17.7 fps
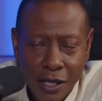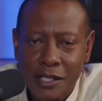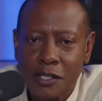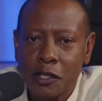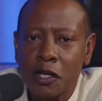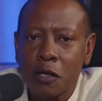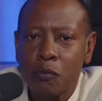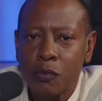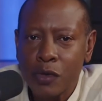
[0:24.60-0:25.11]
It's
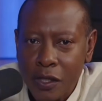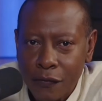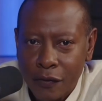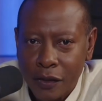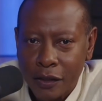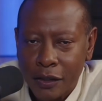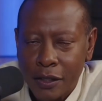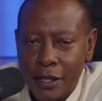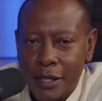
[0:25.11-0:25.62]
not a
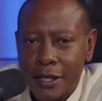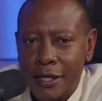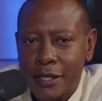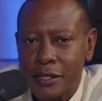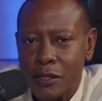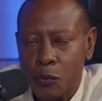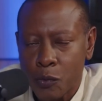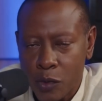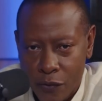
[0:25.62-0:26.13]
briefing,
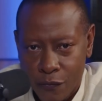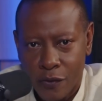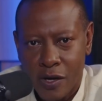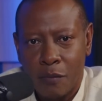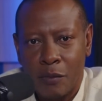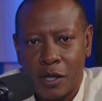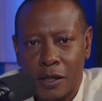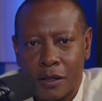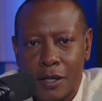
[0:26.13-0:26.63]
it's a
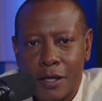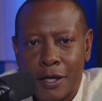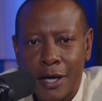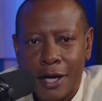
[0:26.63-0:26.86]
reframing.